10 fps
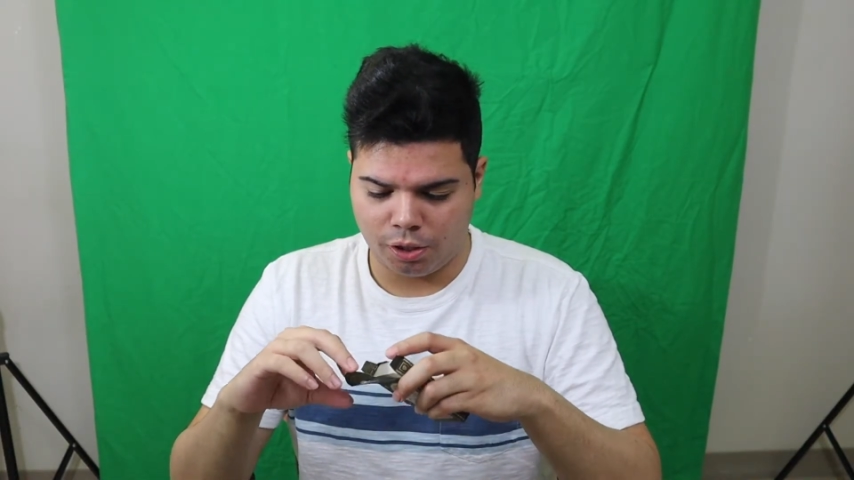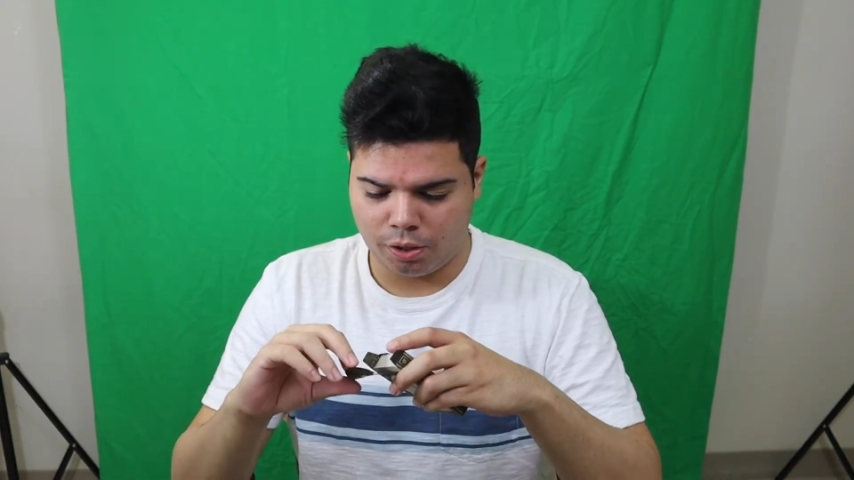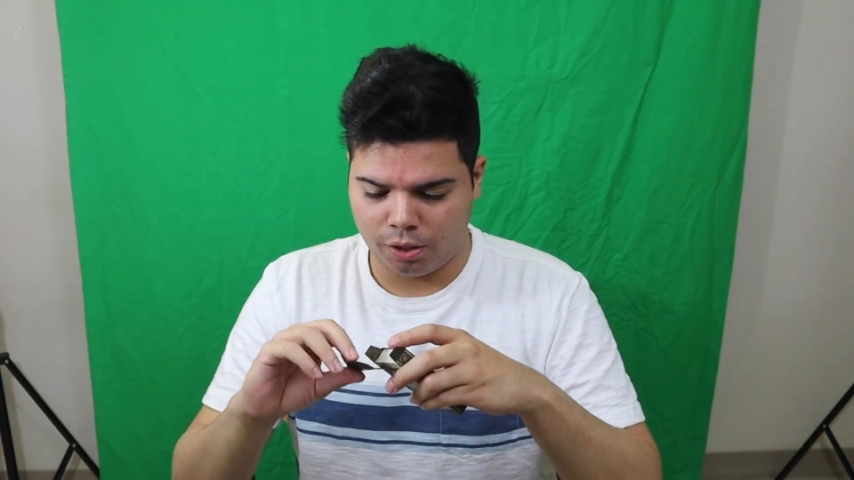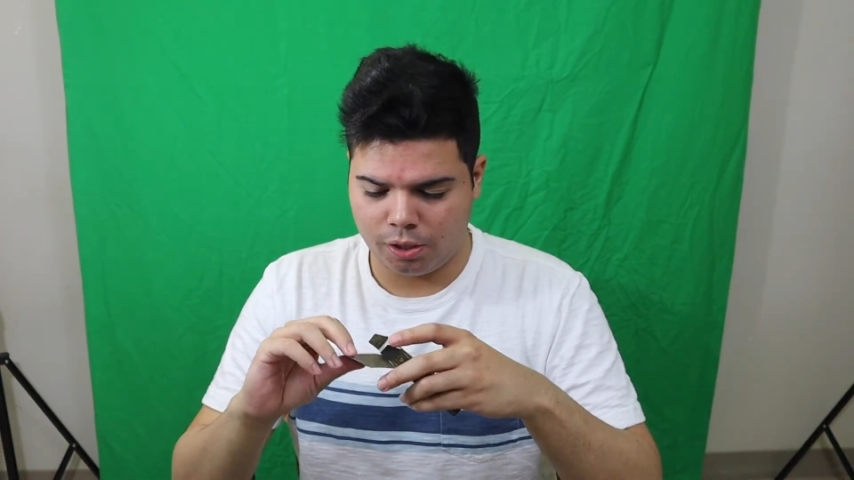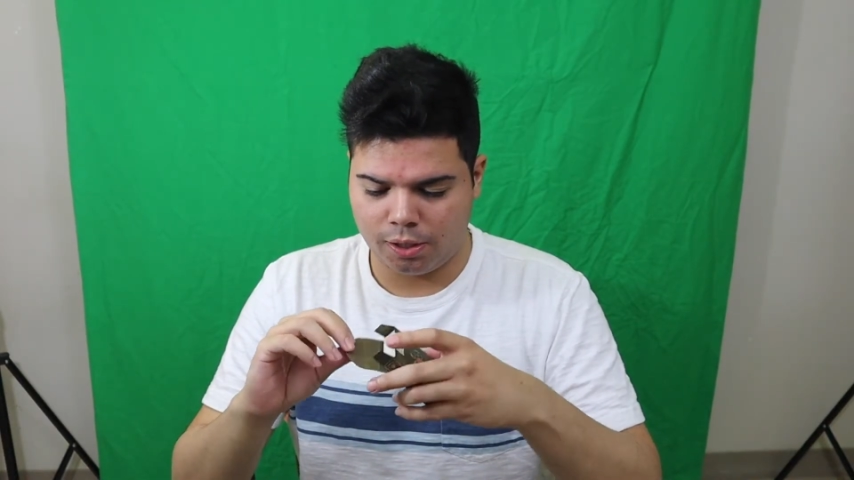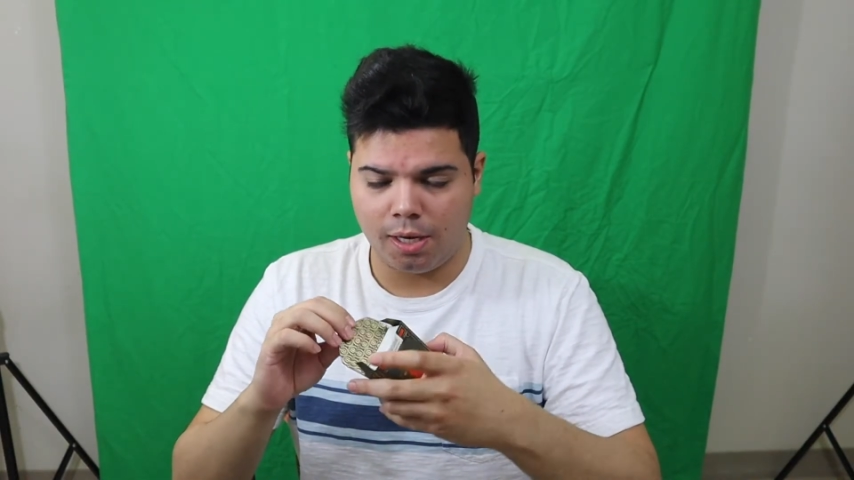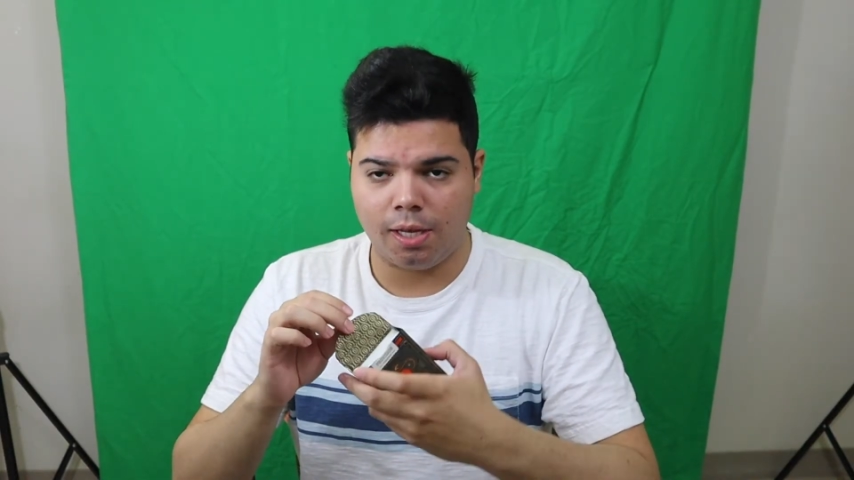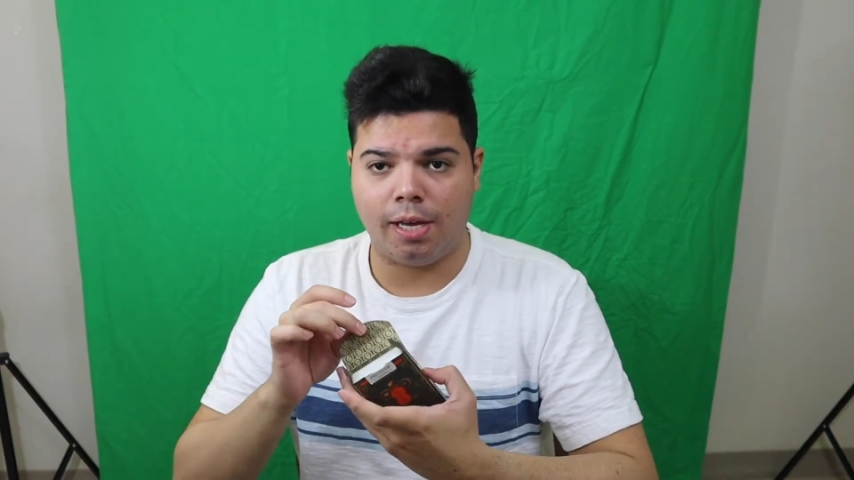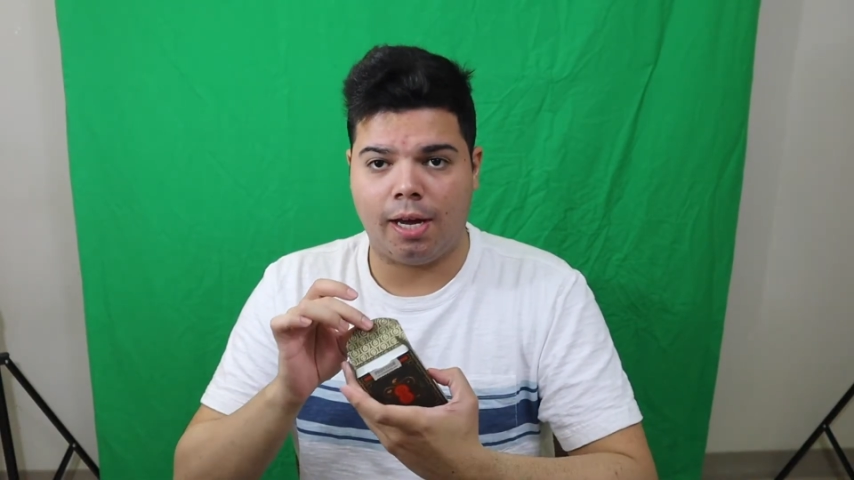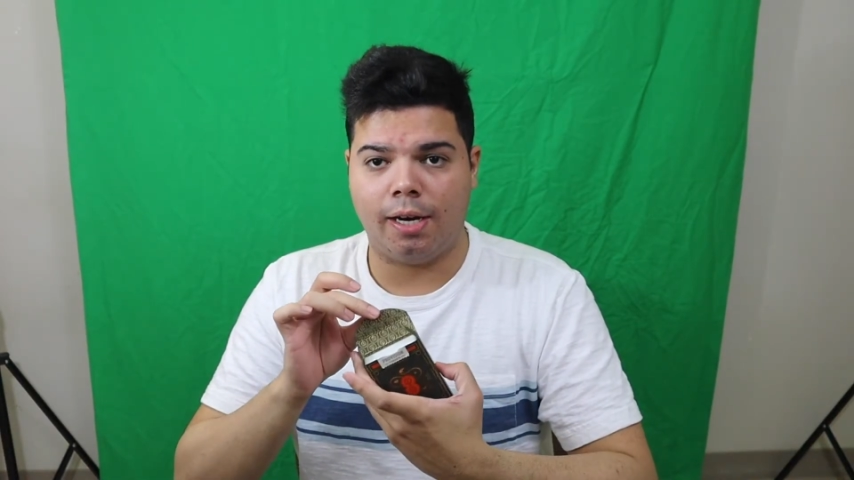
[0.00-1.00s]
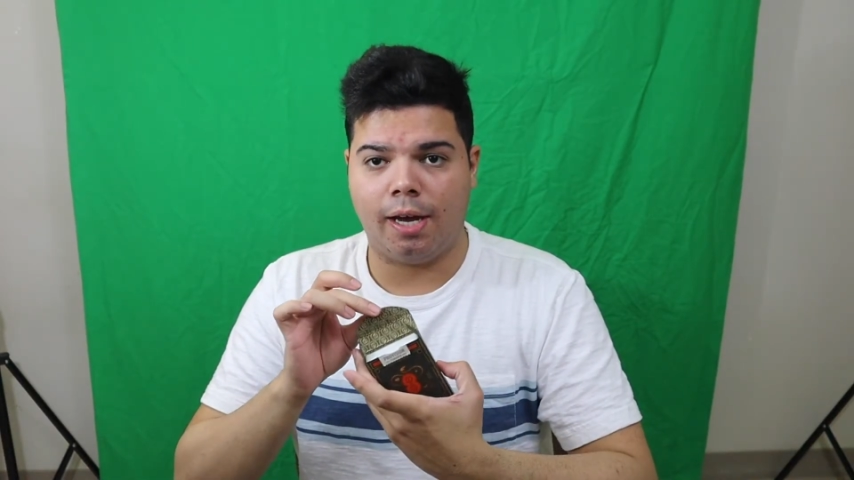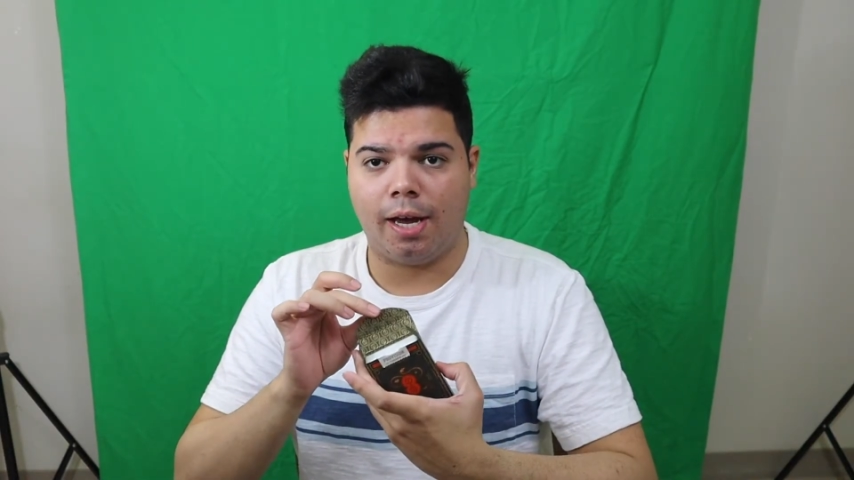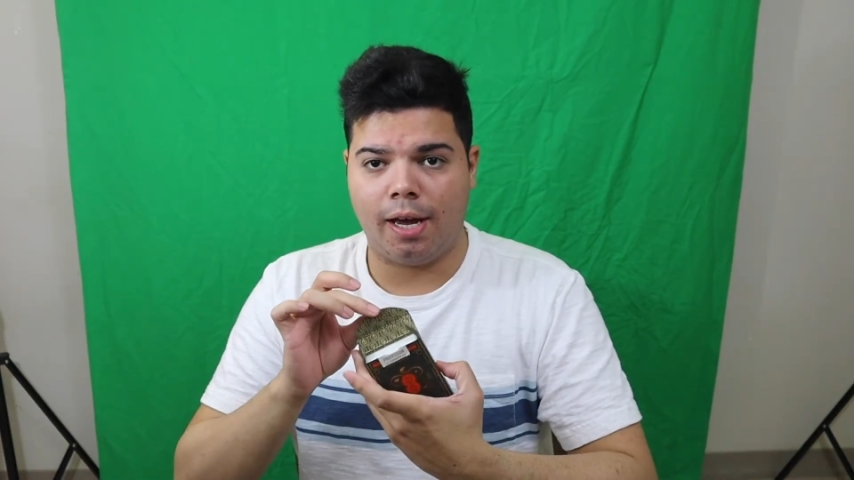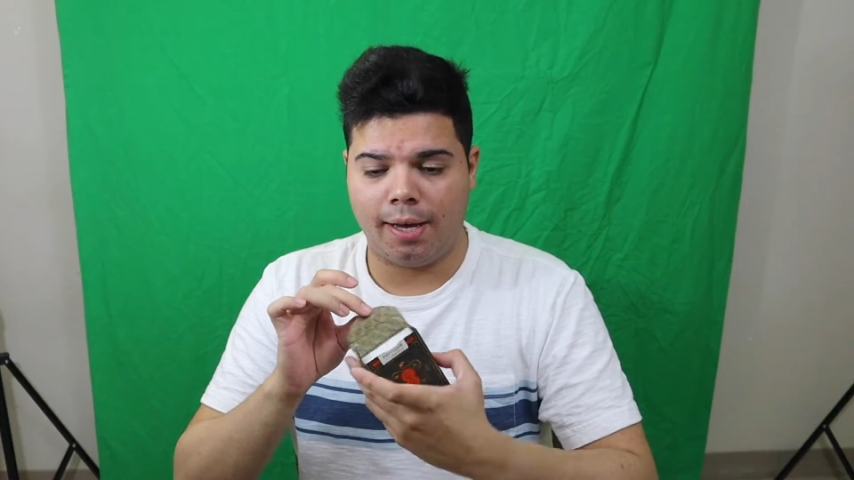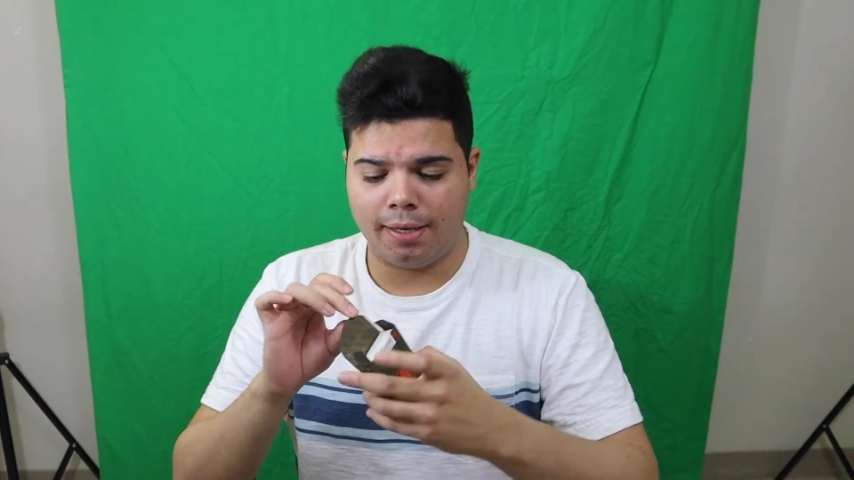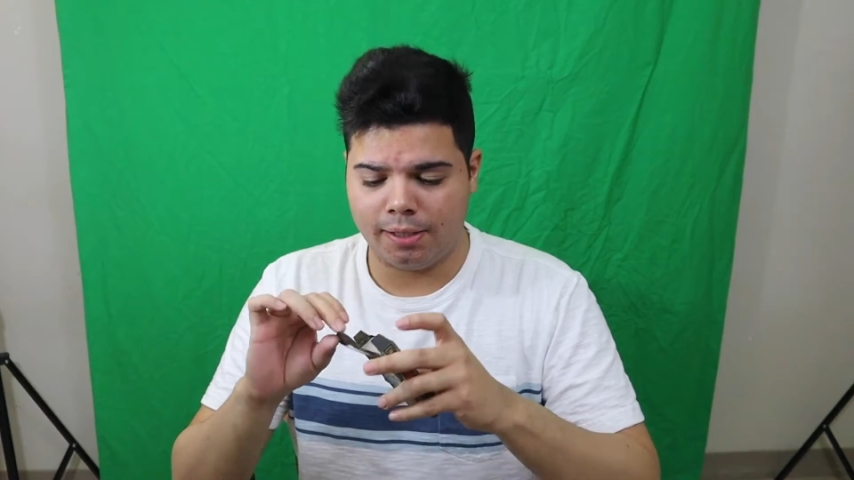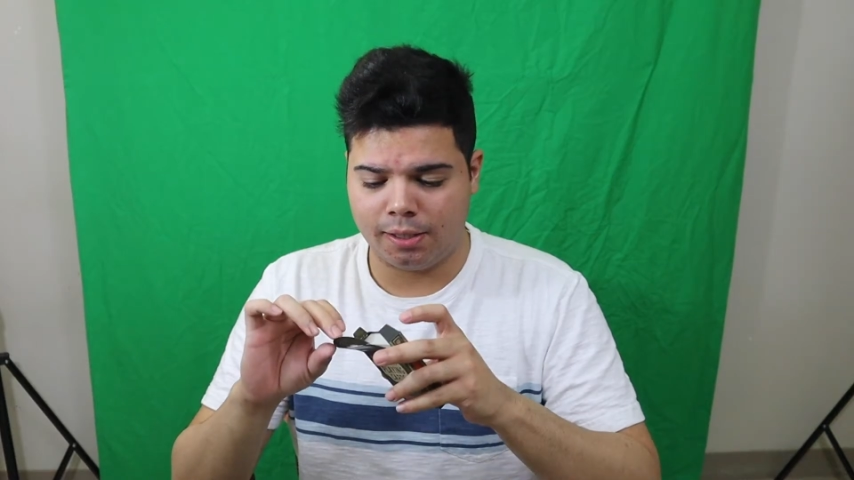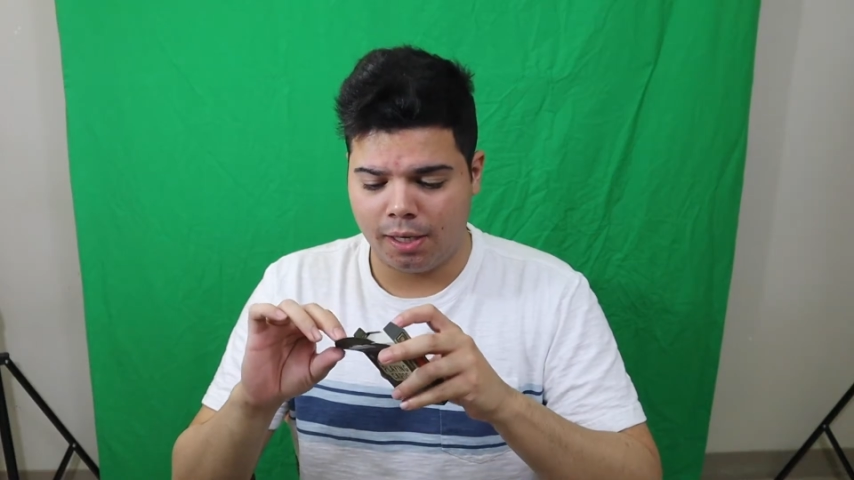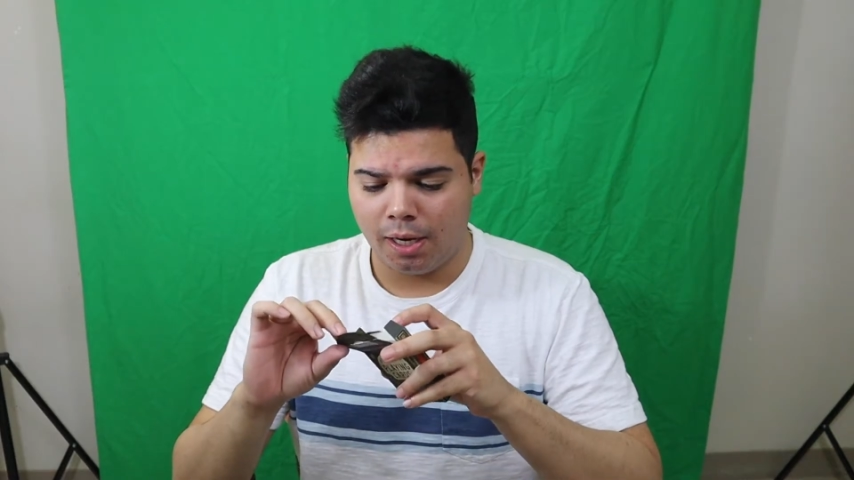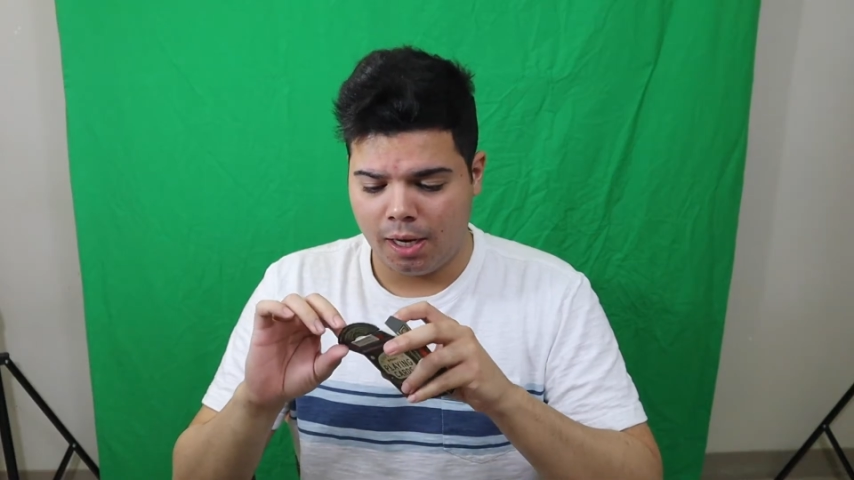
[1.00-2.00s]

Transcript: you can see that it has